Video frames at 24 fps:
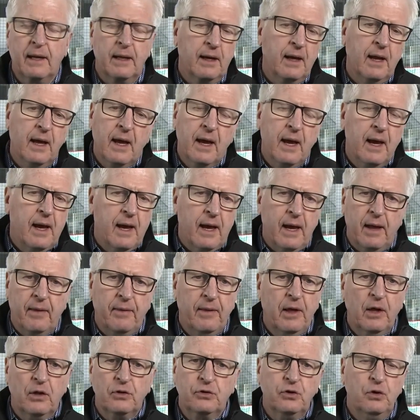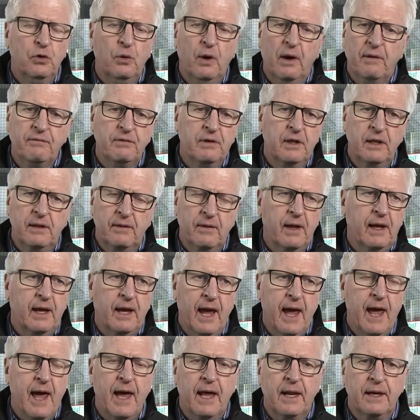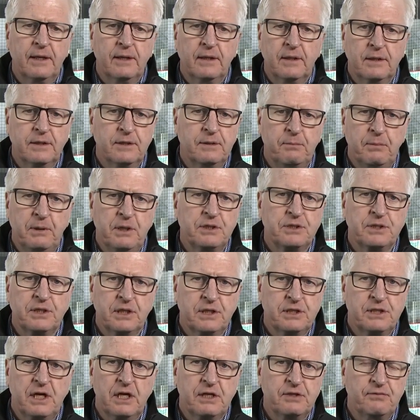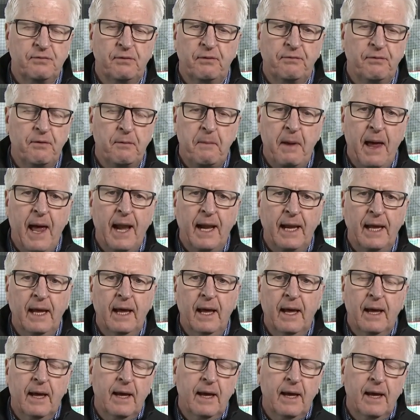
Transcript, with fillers: And, and they'll do everything they can to, to be successful for Manny.